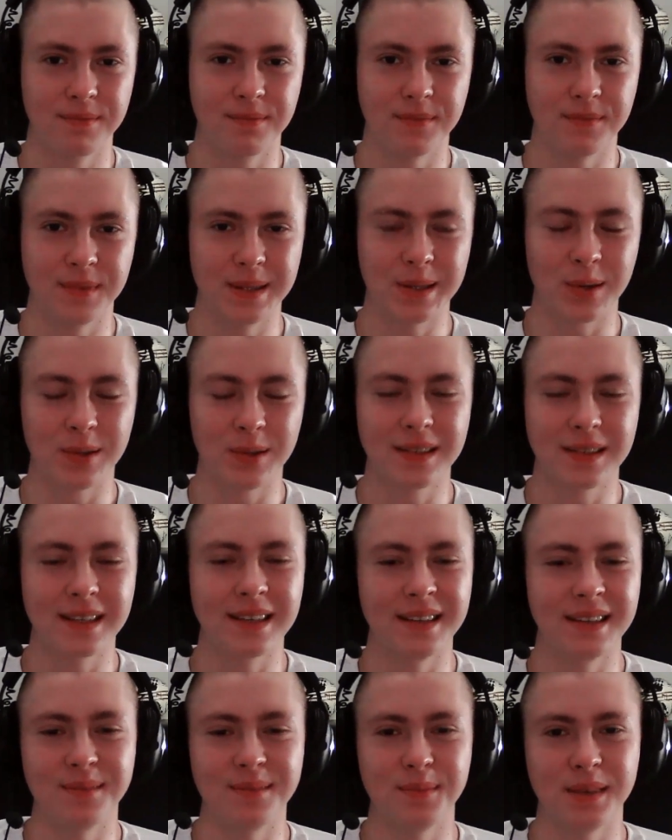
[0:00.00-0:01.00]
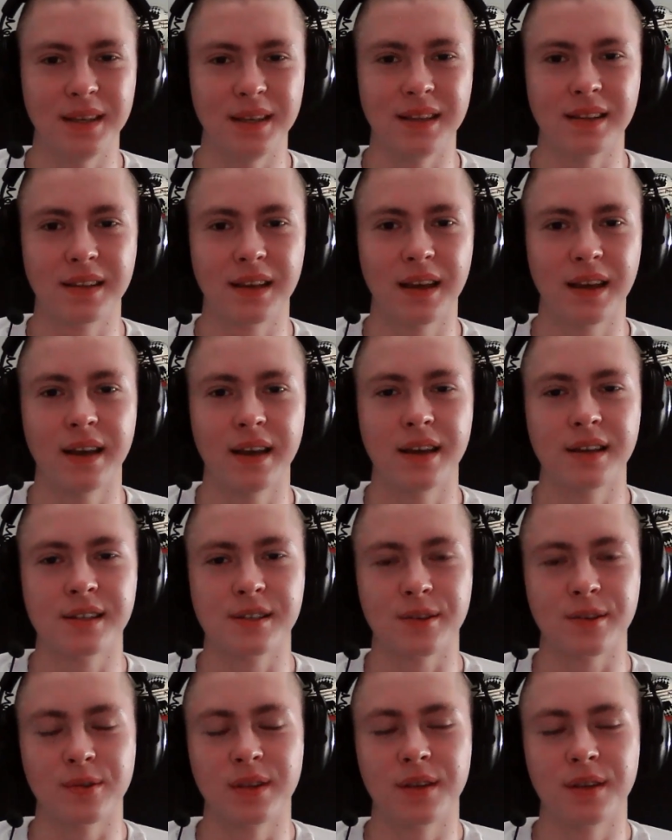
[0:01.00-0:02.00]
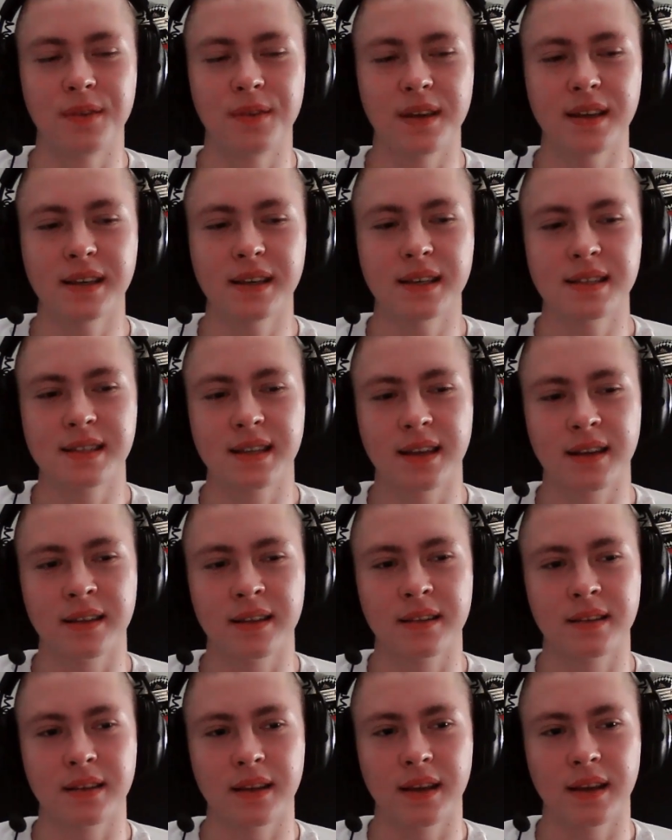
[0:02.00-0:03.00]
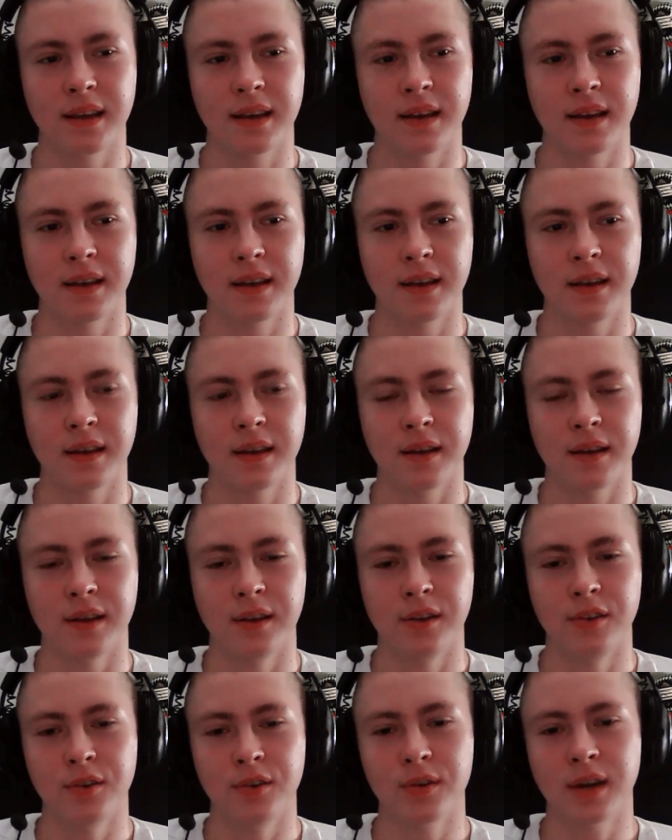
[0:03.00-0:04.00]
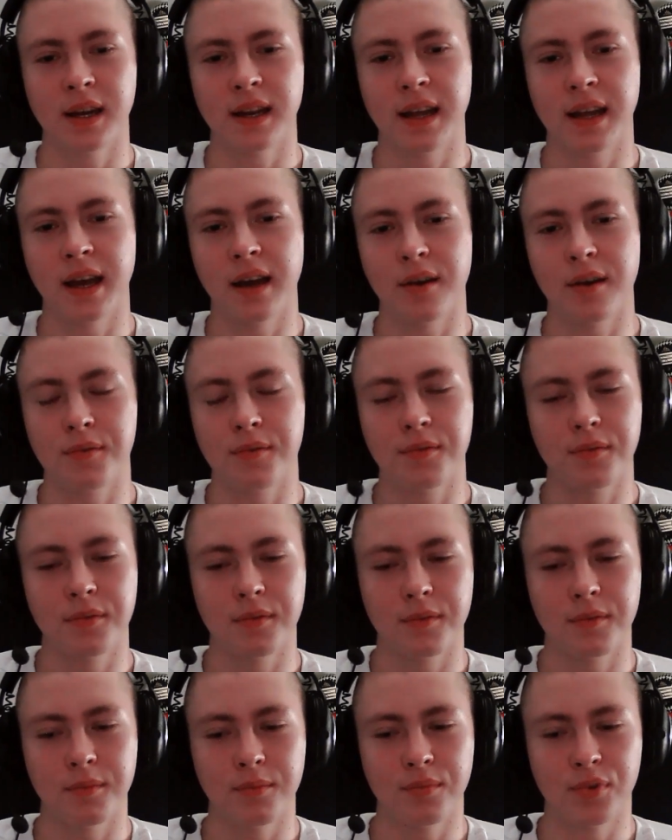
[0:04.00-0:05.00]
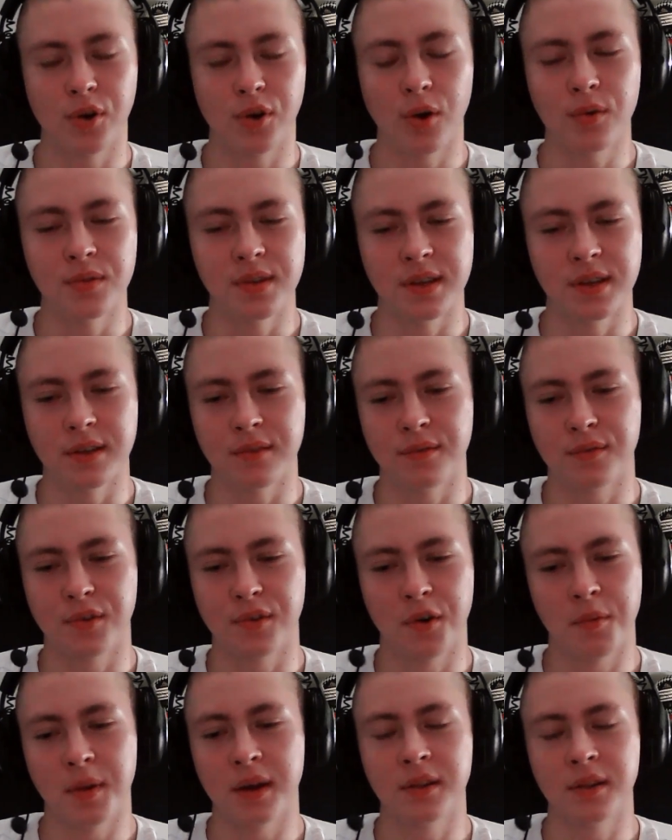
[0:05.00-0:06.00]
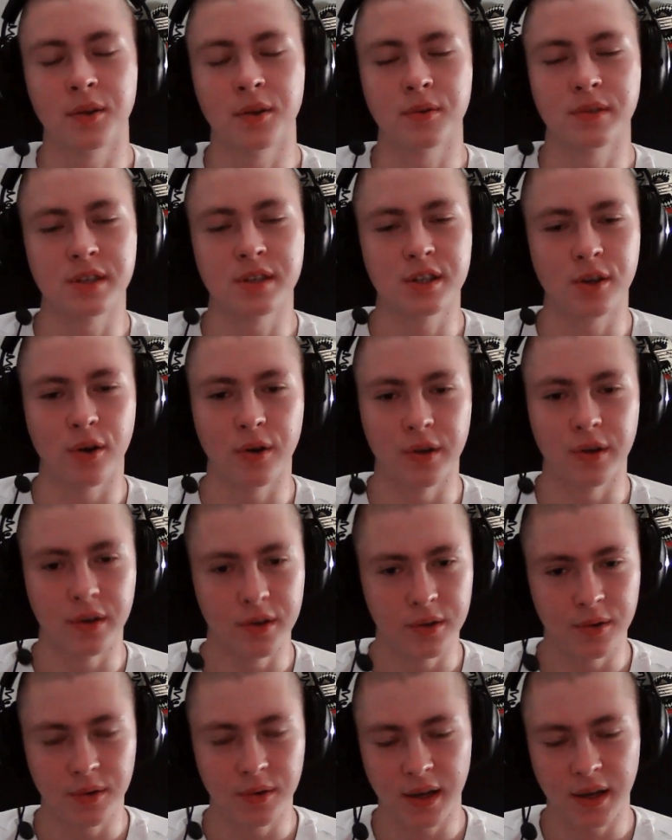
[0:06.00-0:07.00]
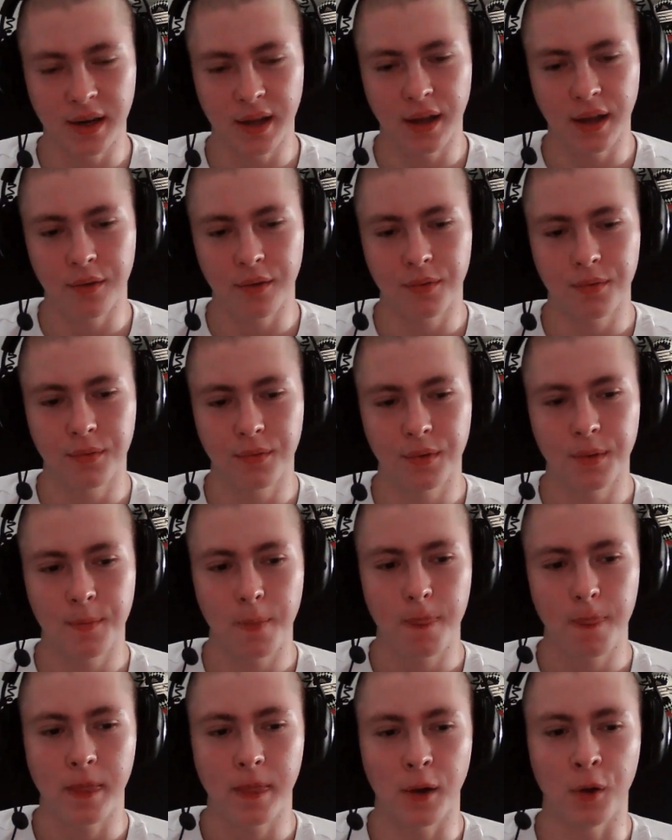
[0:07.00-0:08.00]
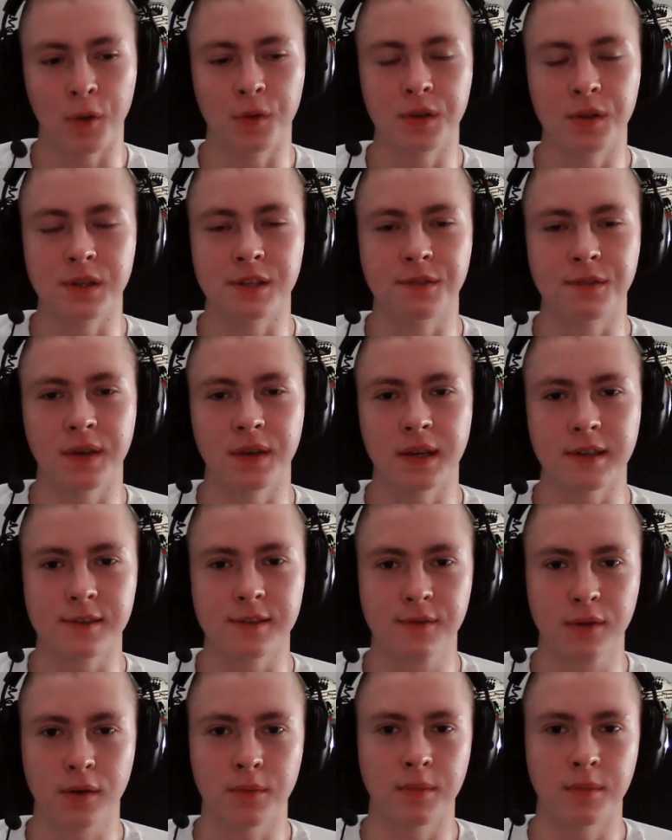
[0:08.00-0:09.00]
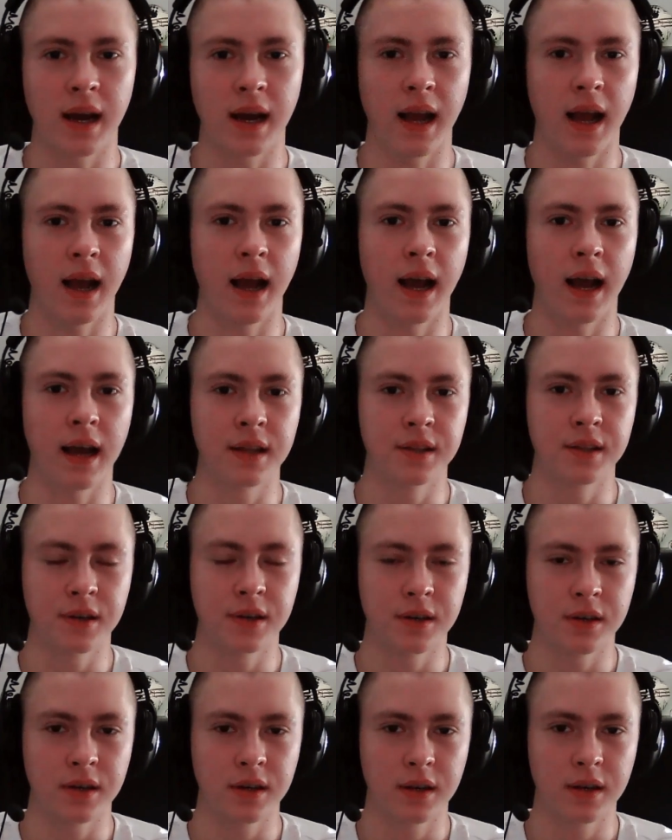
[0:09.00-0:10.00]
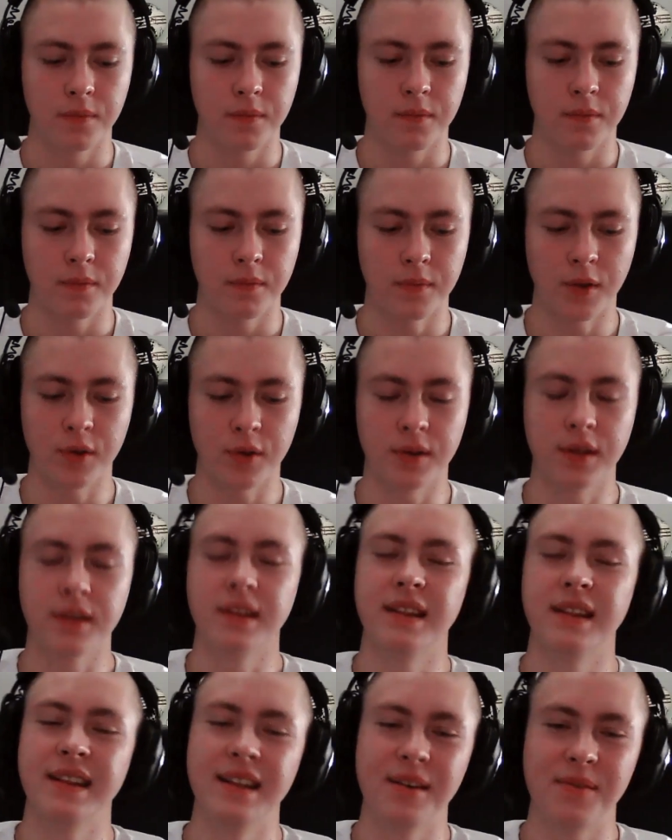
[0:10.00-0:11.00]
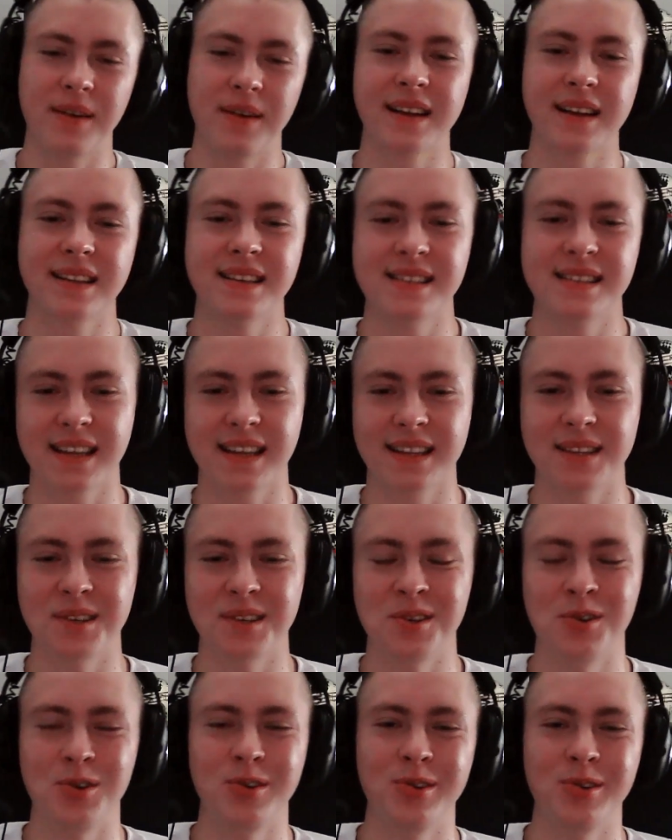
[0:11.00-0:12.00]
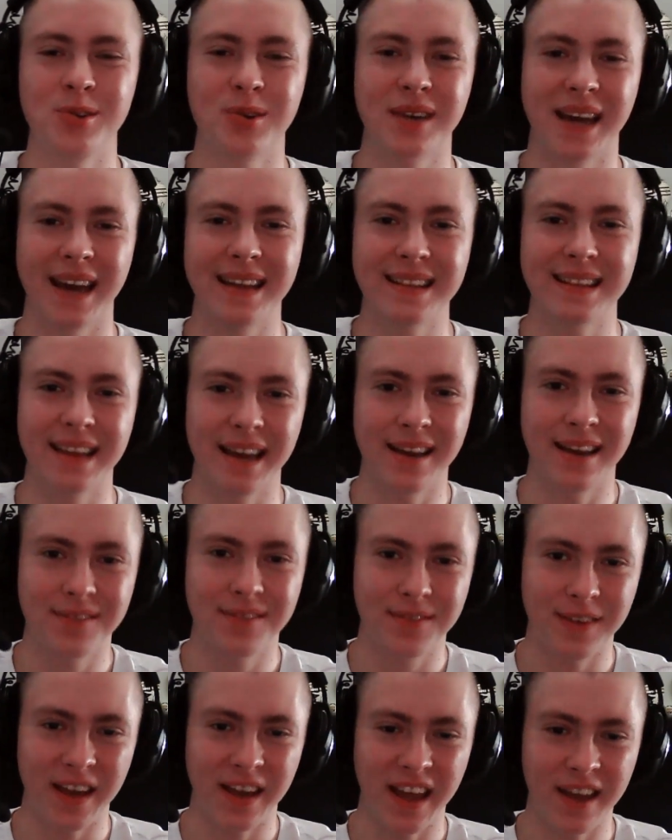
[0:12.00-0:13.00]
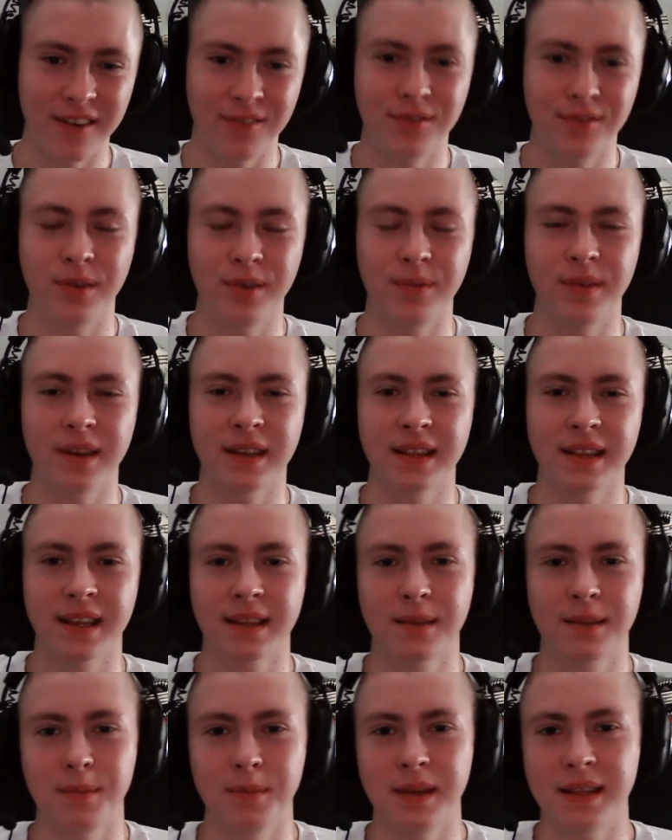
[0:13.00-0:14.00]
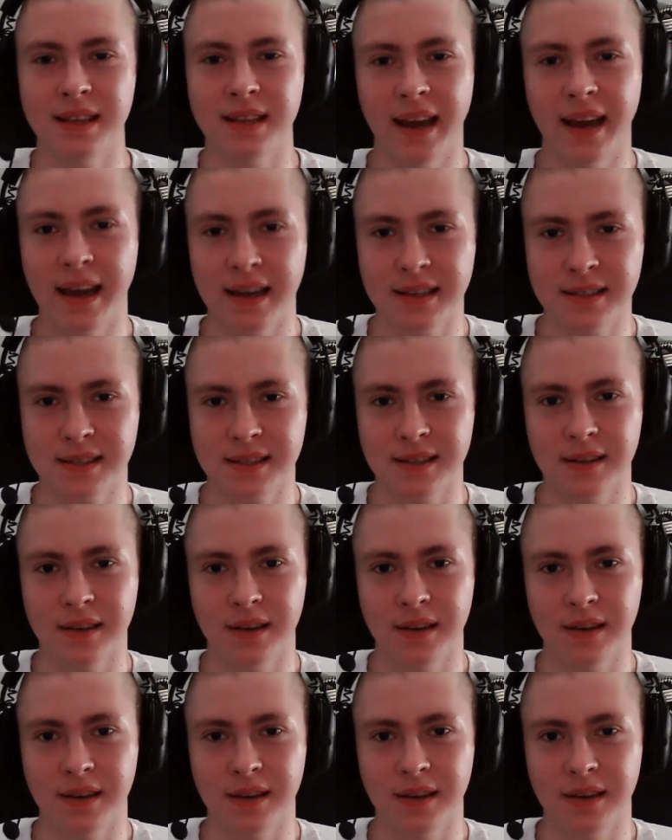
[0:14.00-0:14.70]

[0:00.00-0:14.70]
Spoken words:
don't eat meat? So the thing is that you can have protein from, I don't know, soy. You can have all these things from other. No, the fact is that you can't have everything that meat has